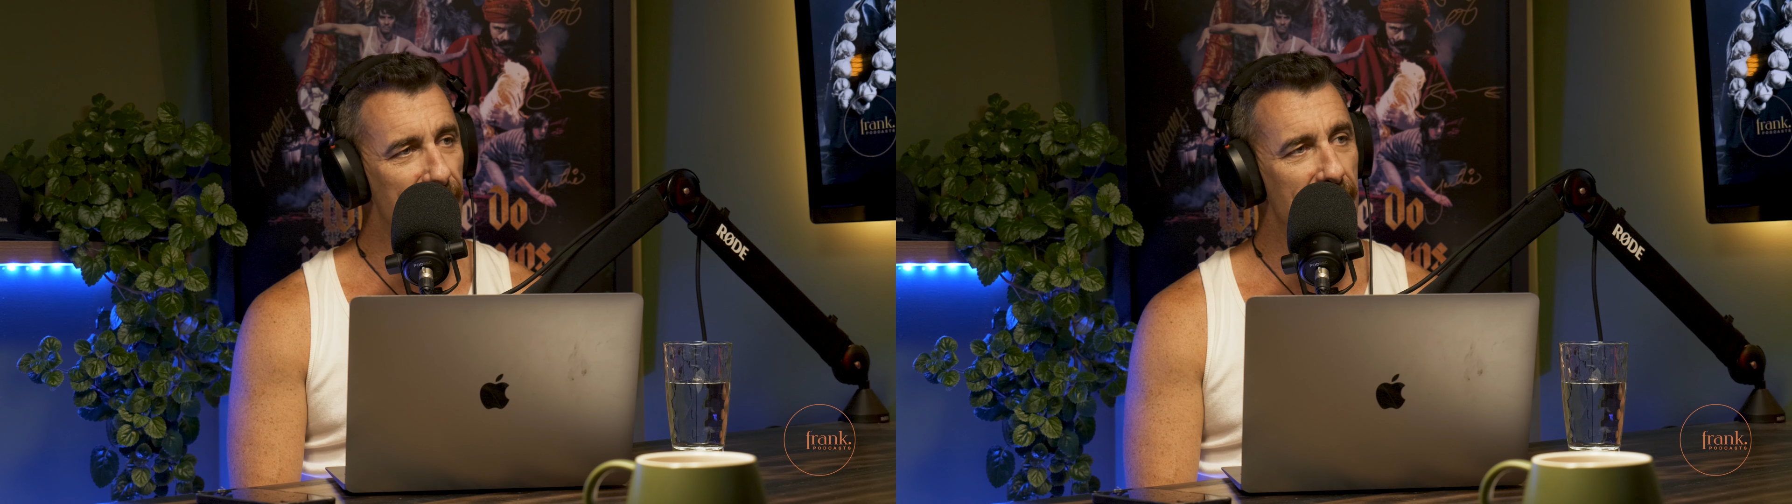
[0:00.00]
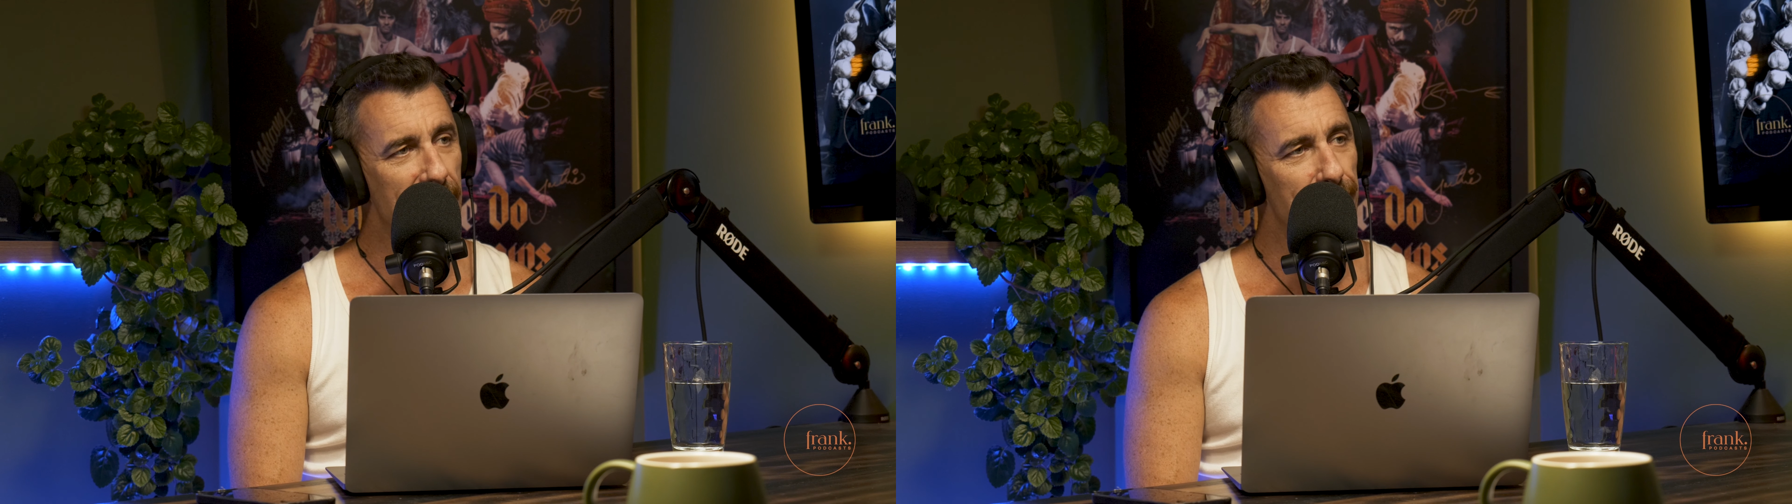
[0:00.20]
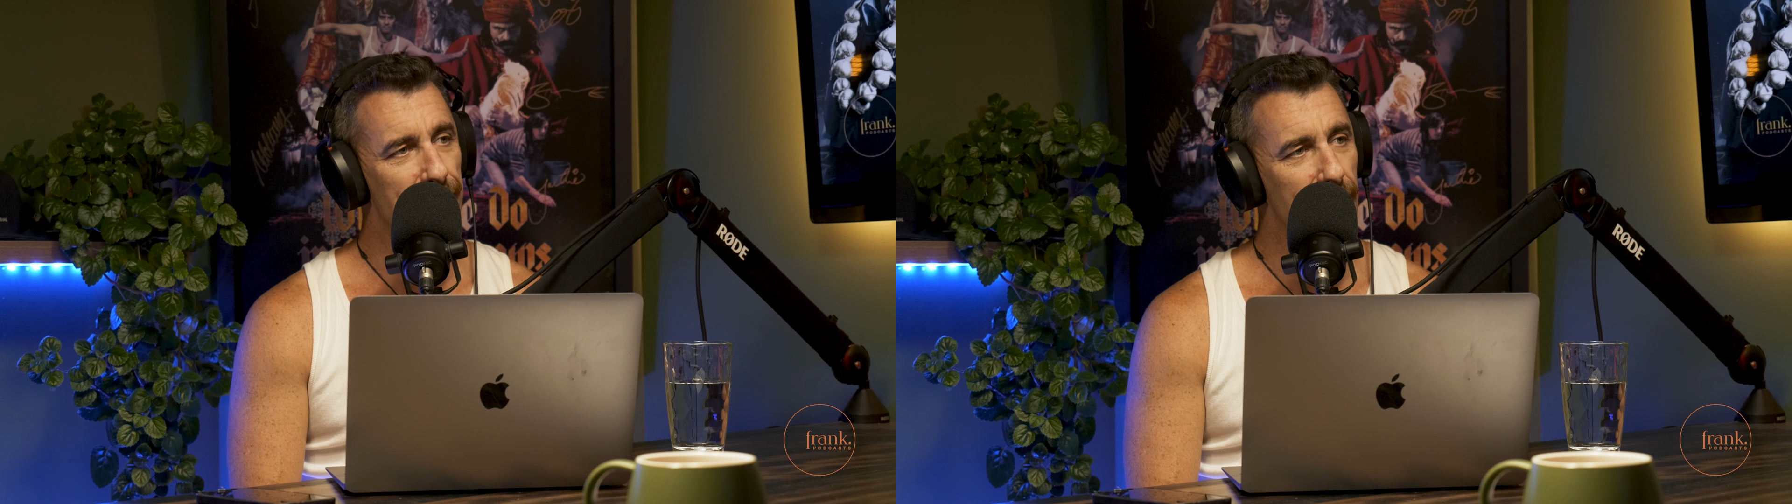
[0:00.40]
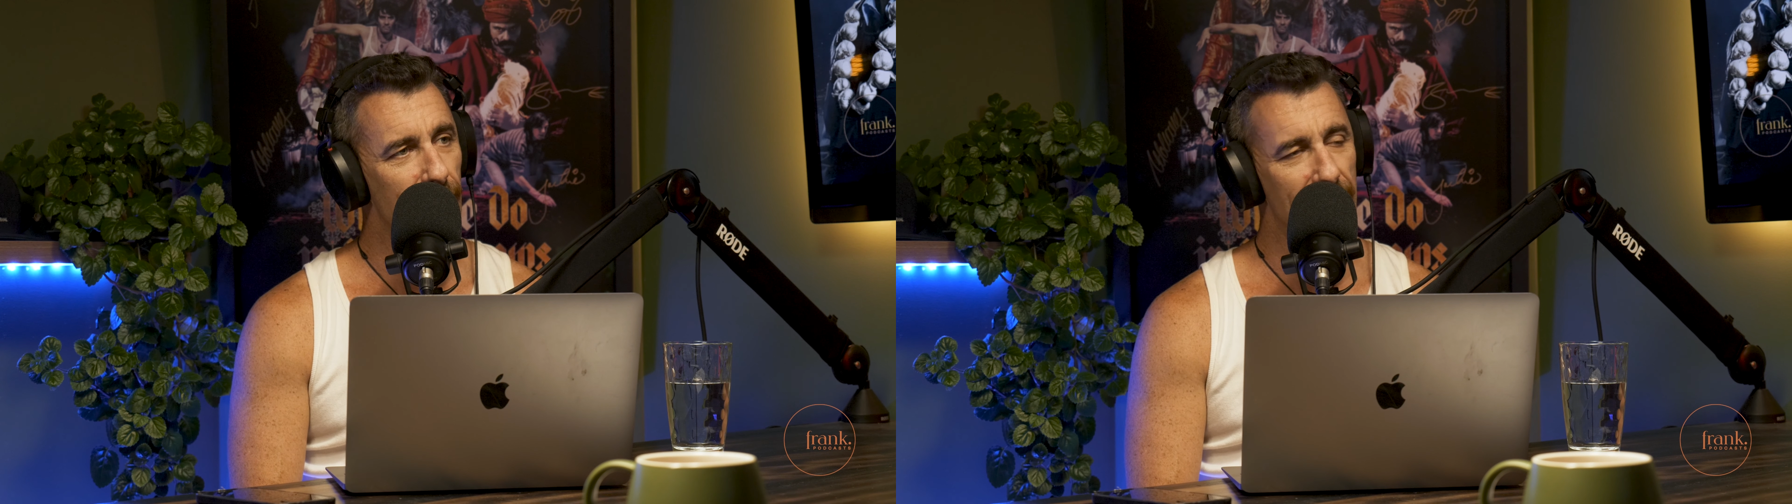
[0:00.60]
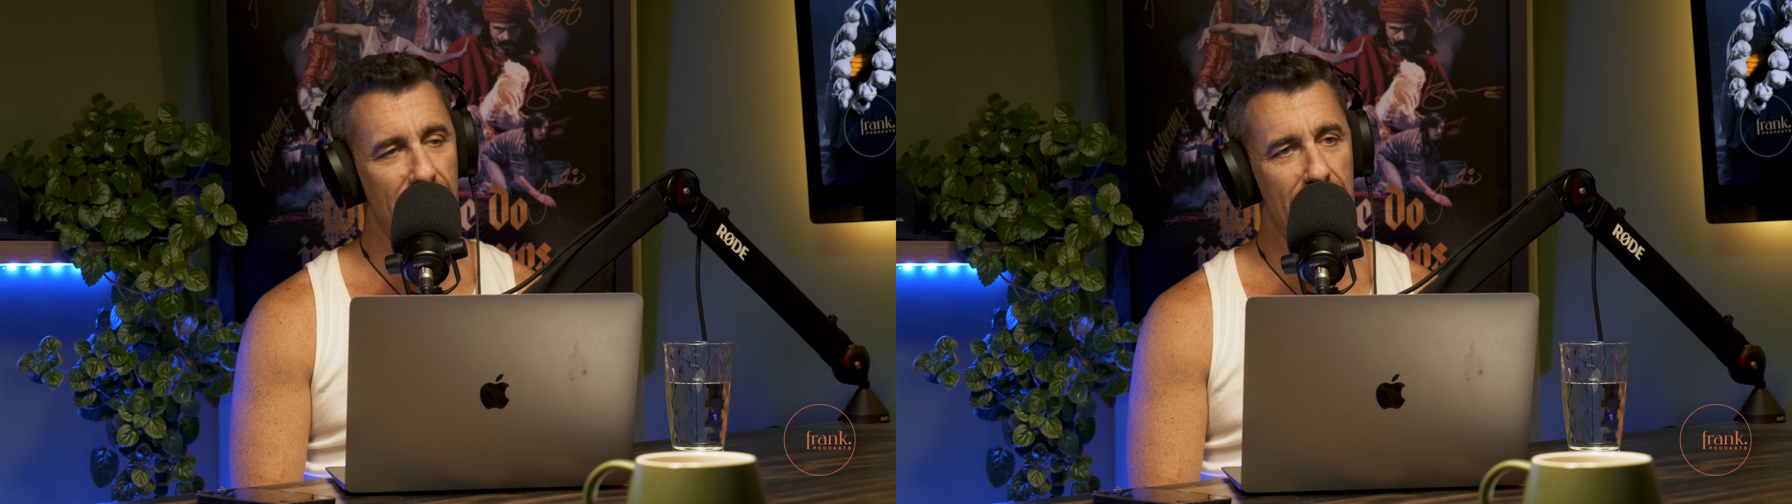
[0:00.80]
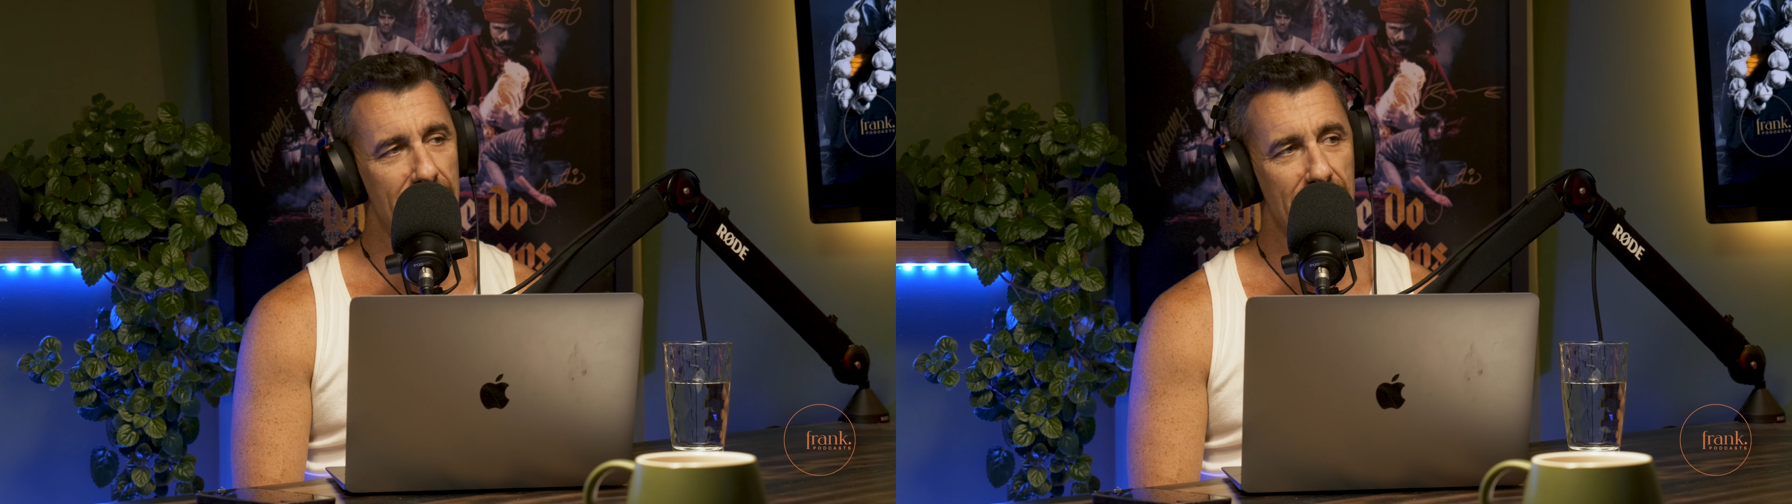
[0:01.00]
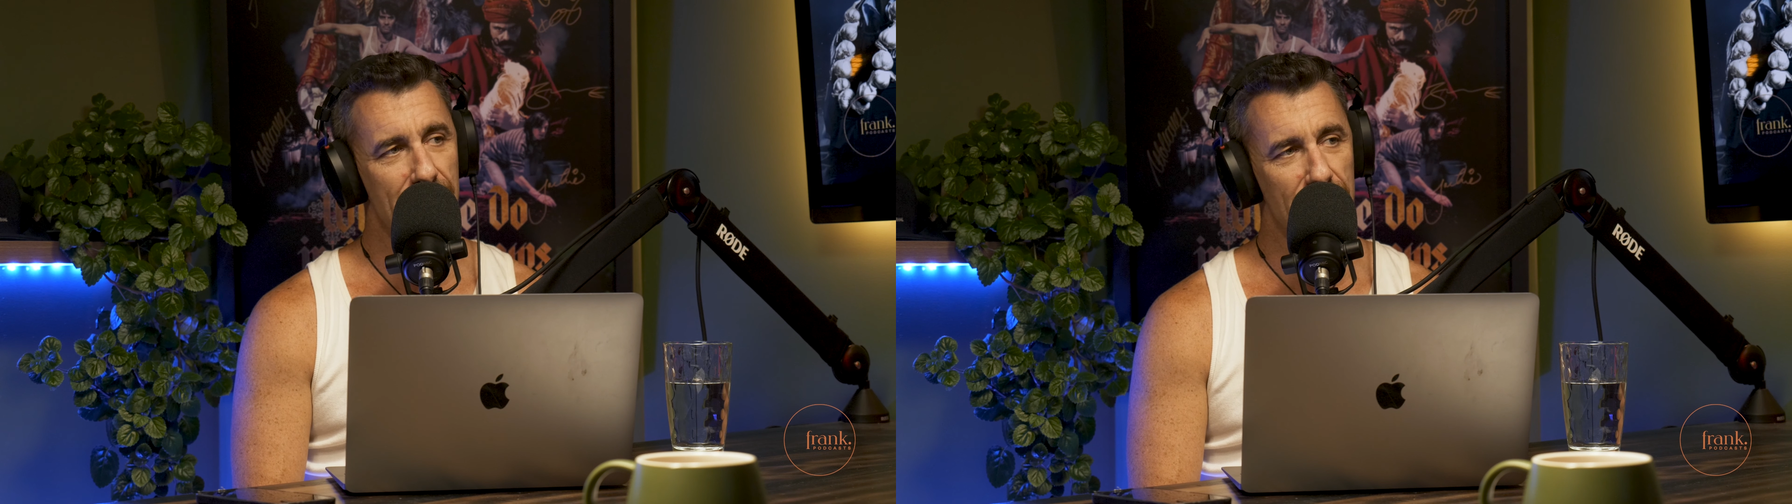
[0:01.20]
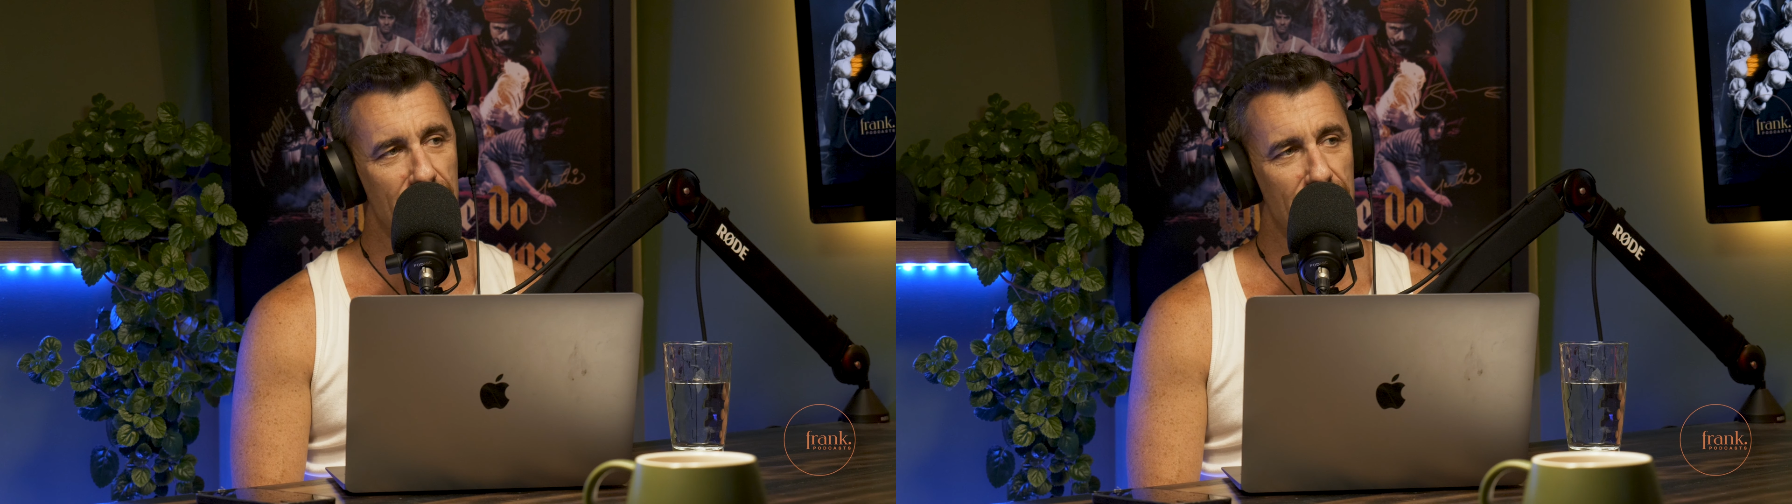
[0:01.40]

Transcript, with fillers: fun without any of the